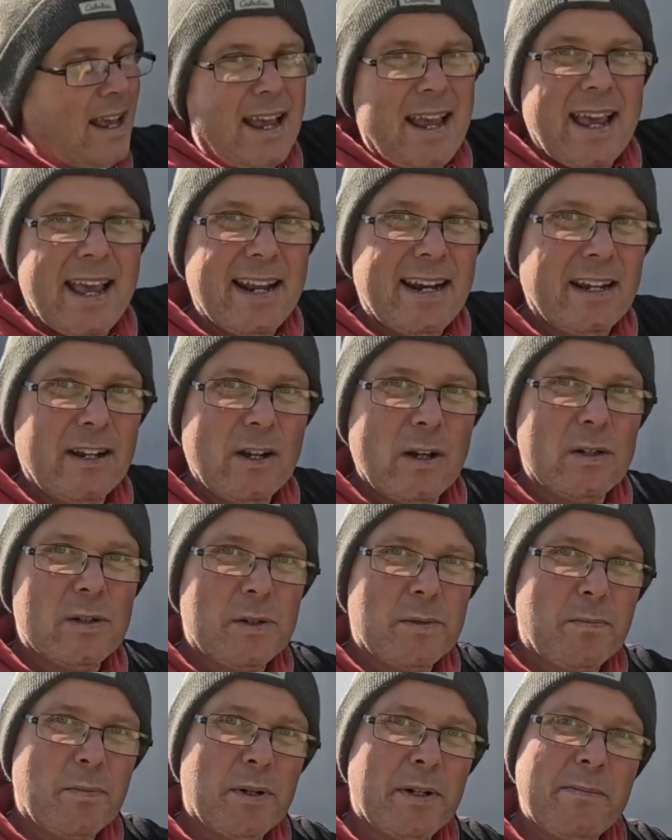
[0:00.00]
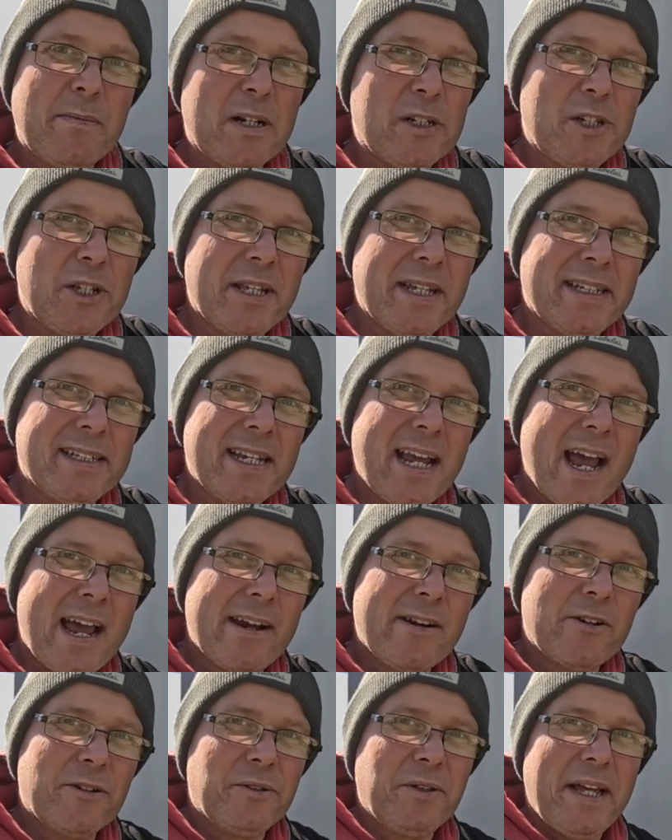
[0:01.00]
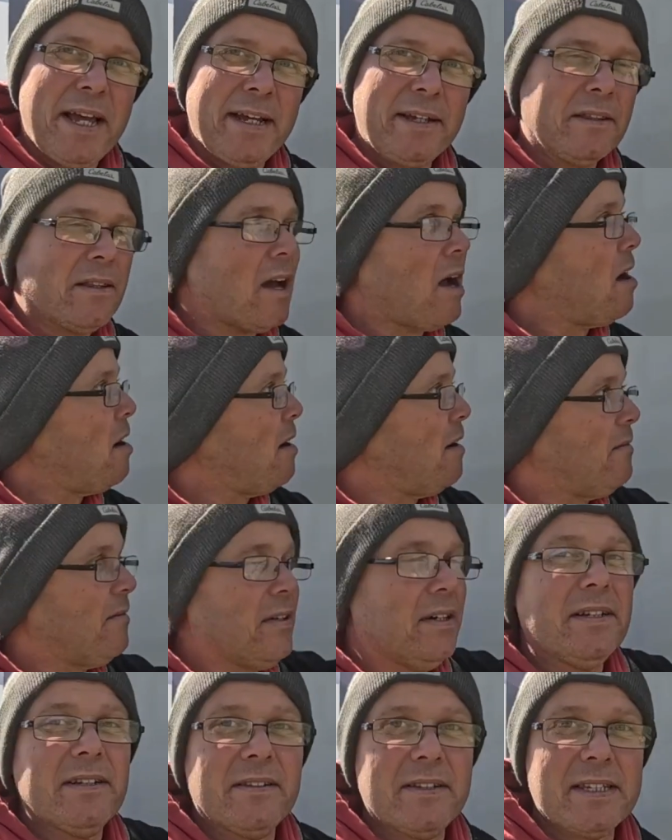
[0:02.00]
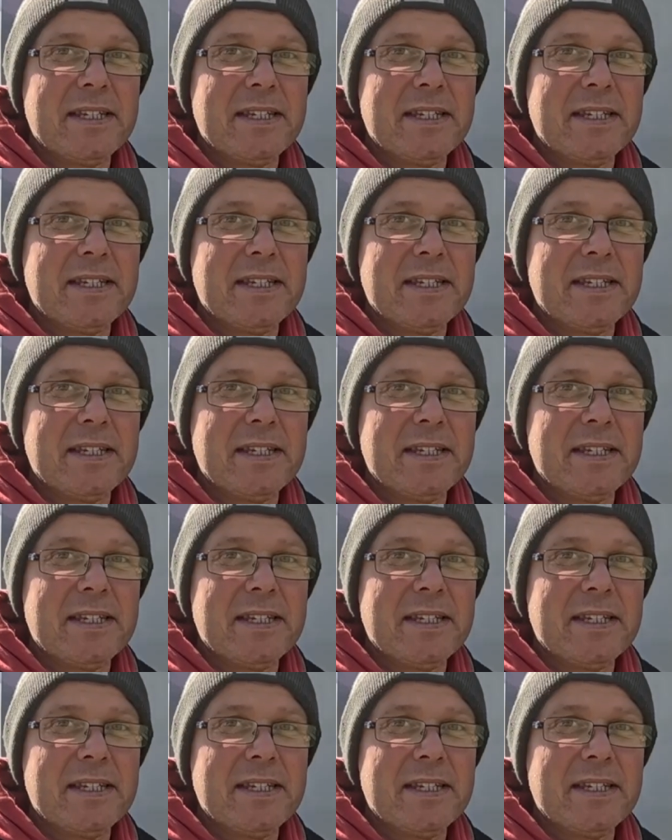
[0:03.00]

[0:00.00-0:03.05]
and it goes pretty much the entire length of the